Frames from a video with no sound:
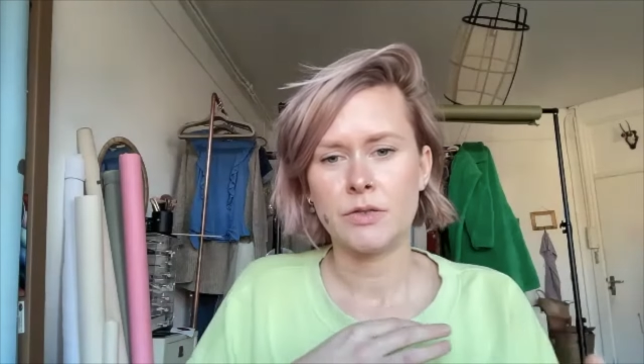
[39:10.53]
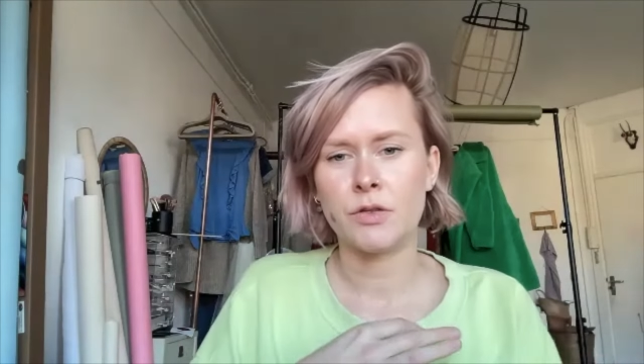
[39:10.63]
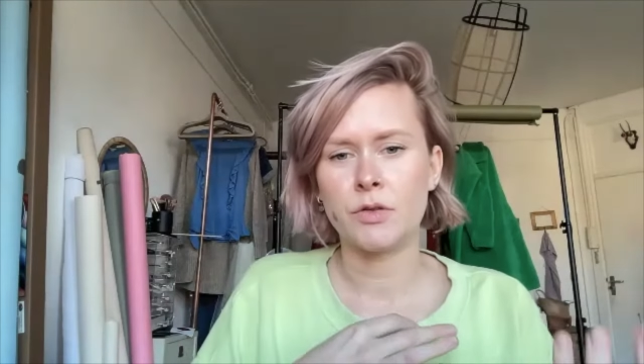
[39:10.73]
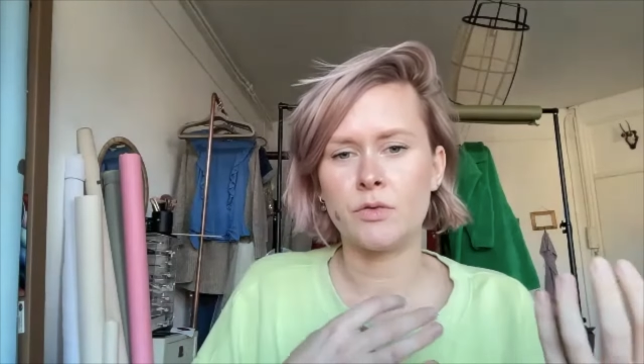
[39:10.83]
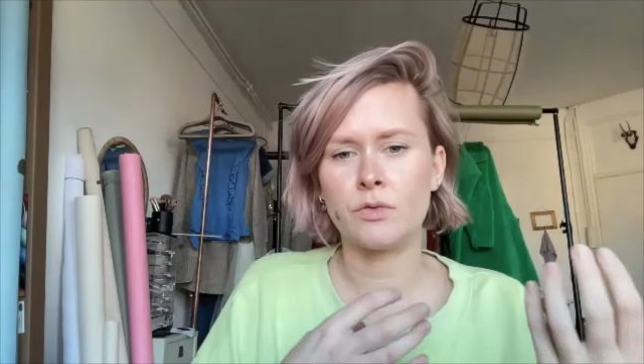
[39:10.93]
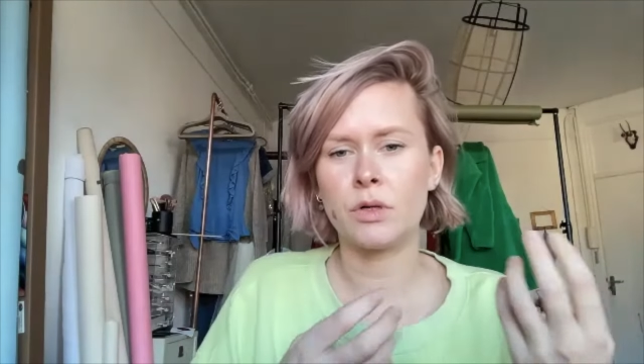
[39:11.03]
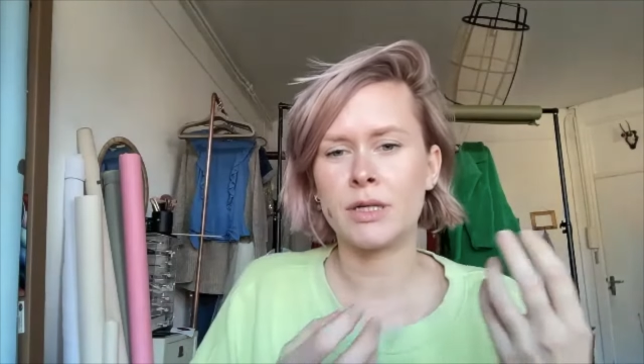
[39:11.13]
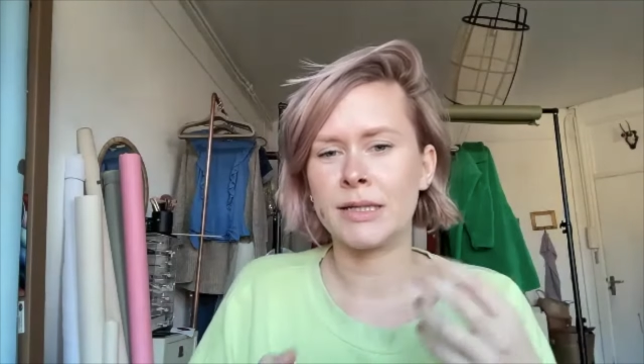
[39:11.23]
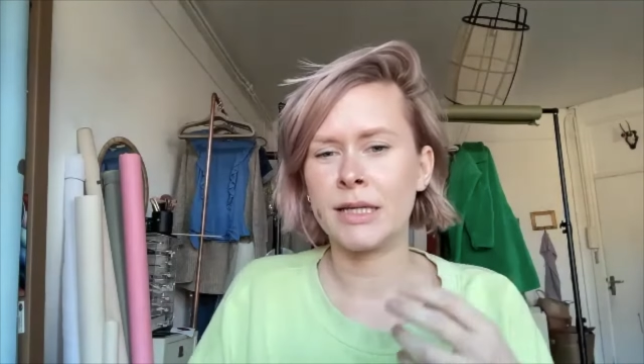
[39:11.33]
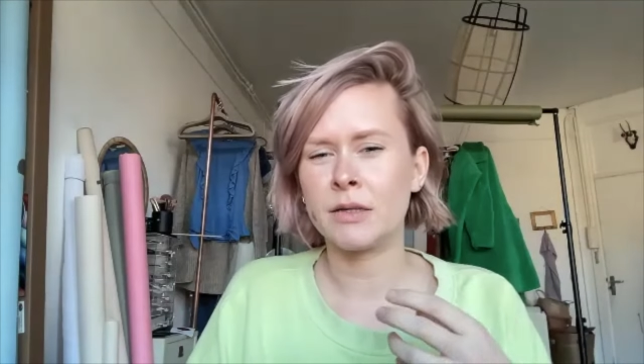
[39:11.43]
too
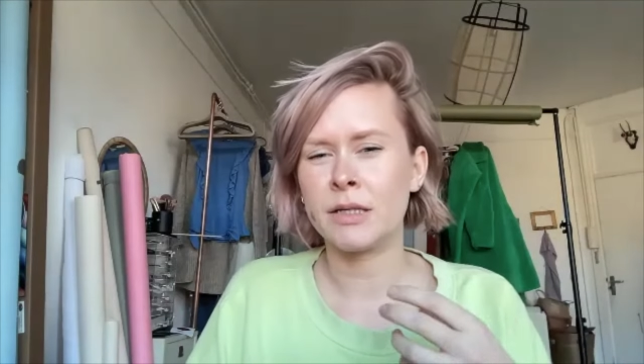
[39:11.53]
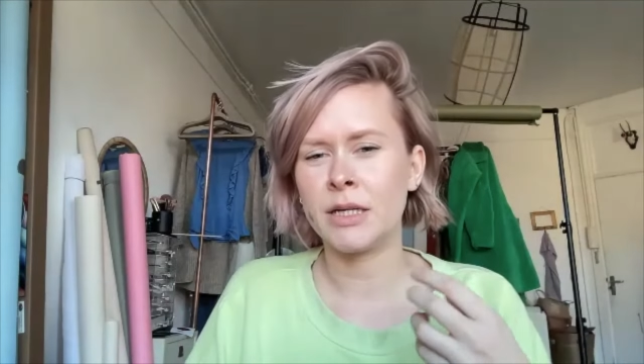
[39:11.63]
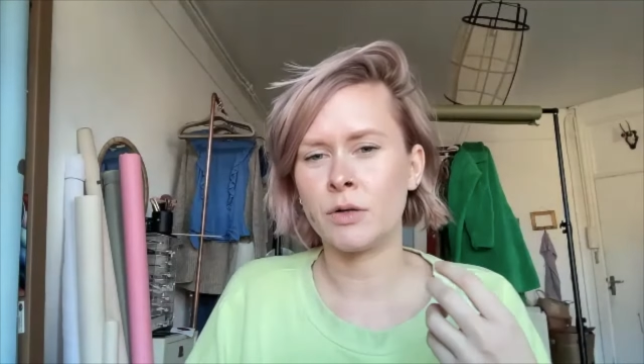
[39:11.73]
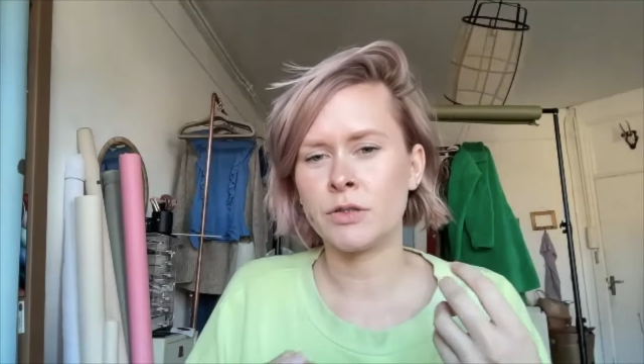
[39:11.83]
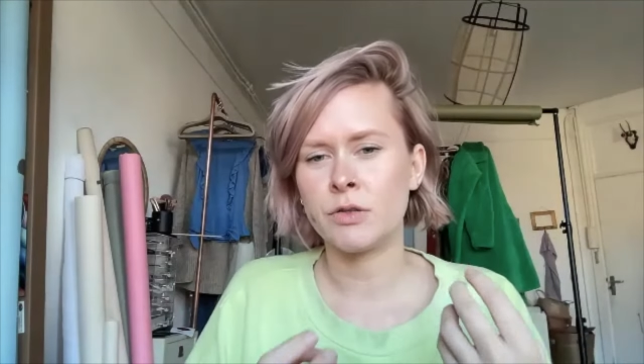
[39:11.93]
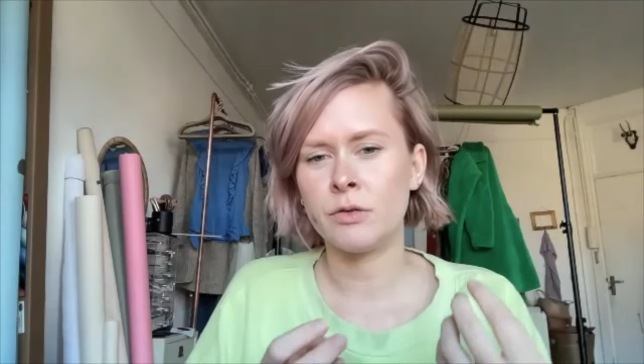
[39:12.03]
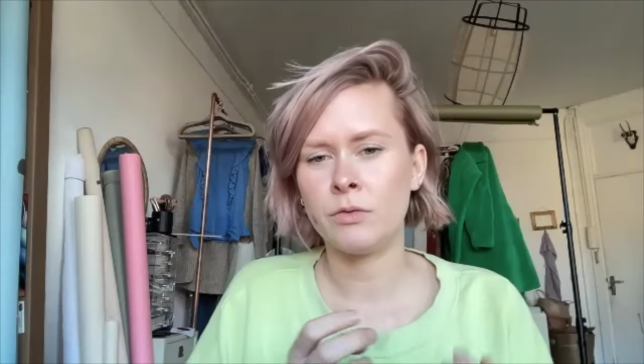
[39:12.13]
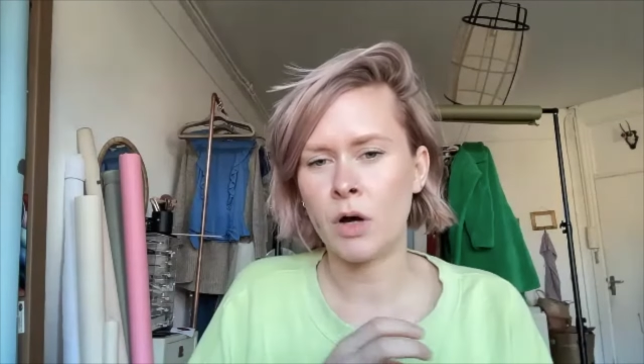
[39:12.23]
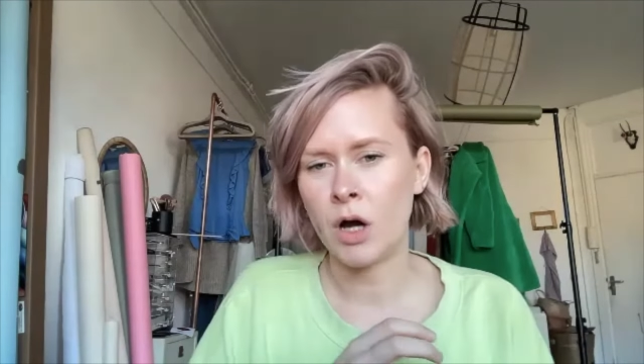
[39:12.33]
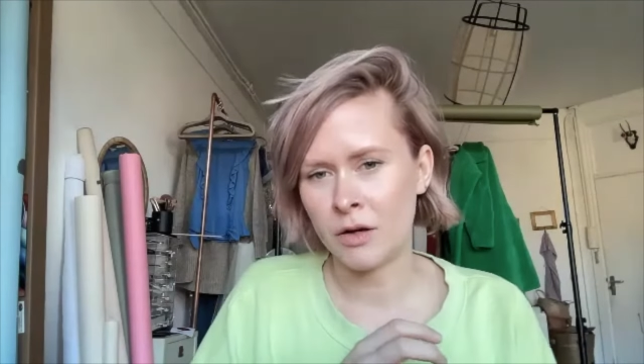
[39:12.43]
clearly or
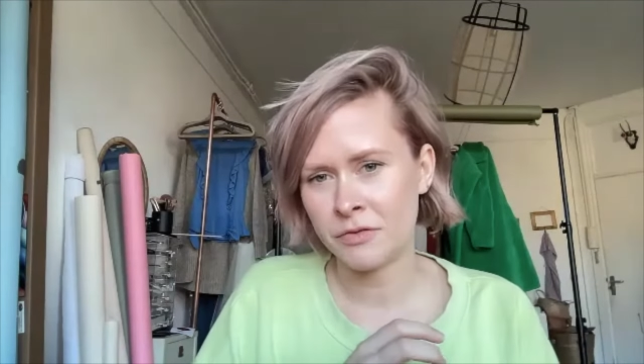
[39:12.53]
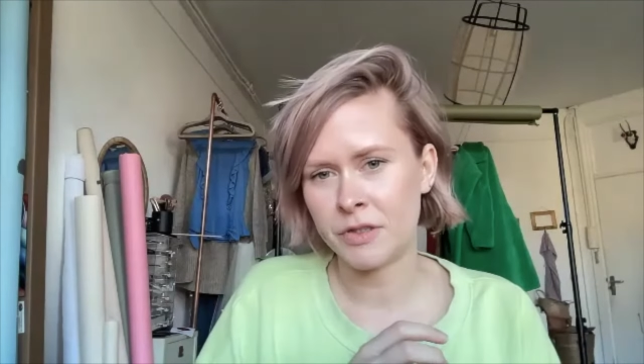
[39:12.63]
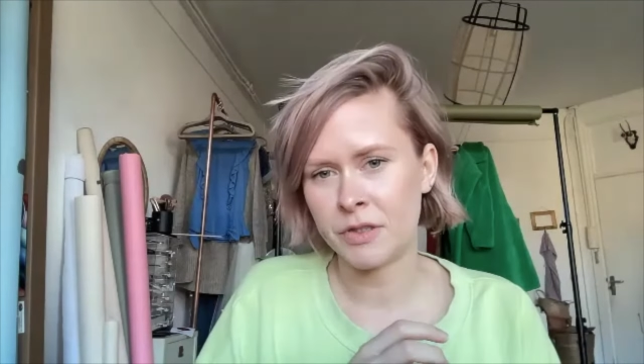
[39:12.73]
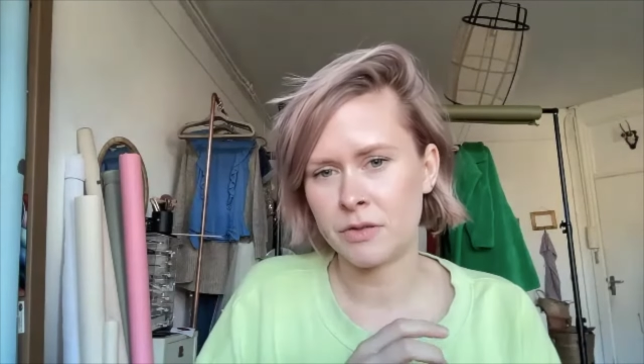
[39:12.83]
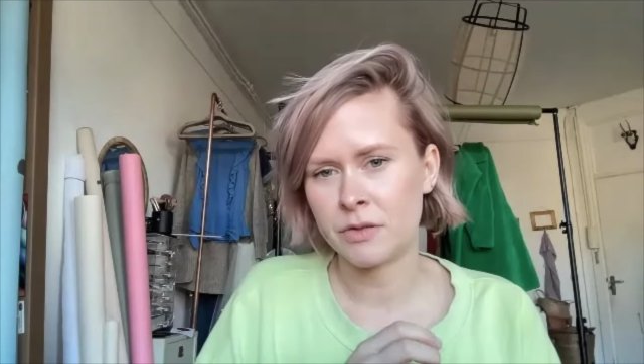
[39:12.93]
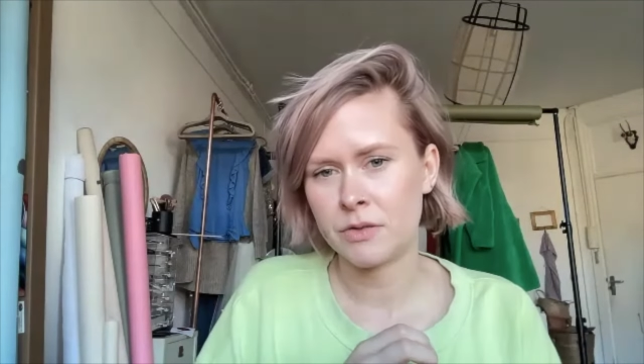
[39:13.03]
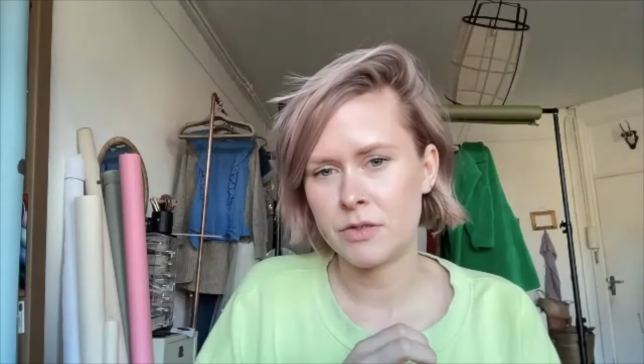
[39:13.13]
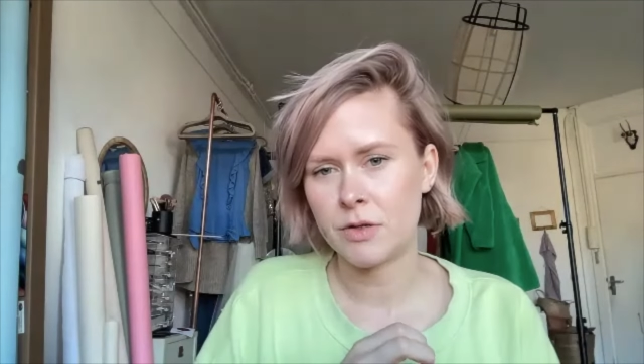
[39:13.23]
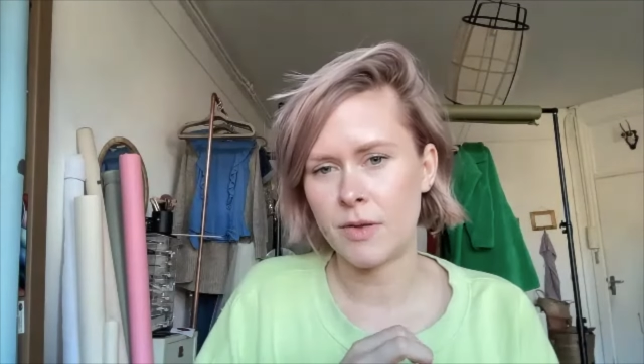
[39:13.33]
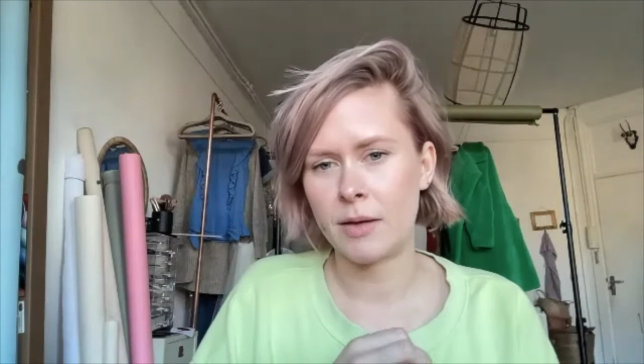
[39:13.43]
too often
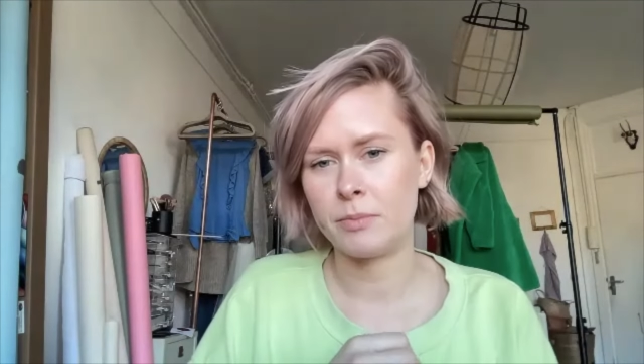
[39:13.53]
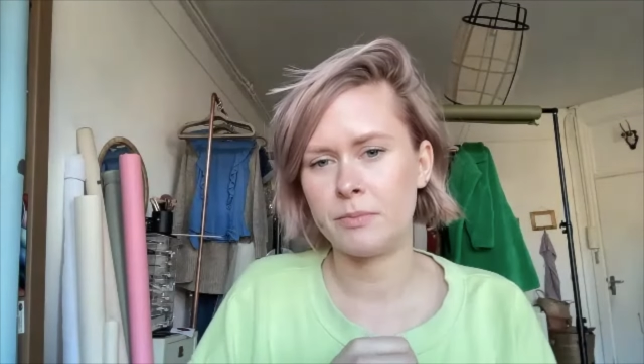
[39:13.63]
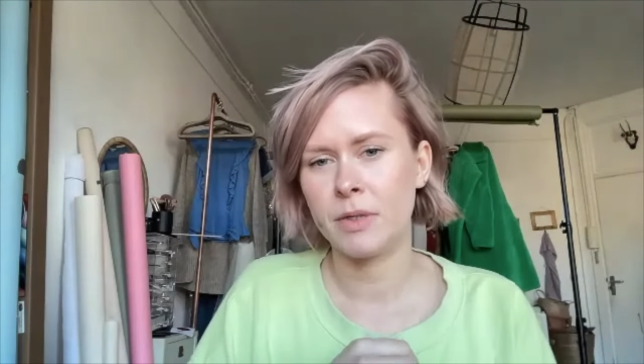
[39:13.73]
so that